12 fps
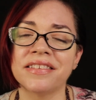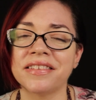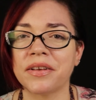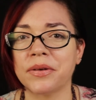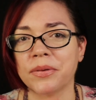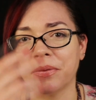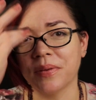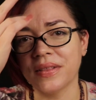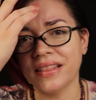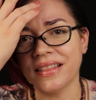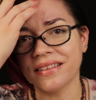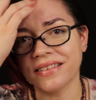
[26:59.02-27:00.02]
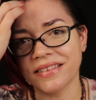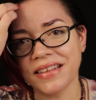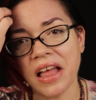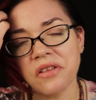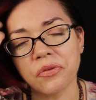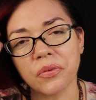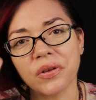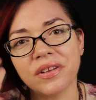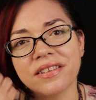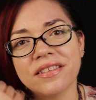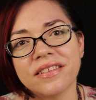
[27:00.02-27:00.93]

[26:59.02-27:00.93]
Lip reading: So the schedule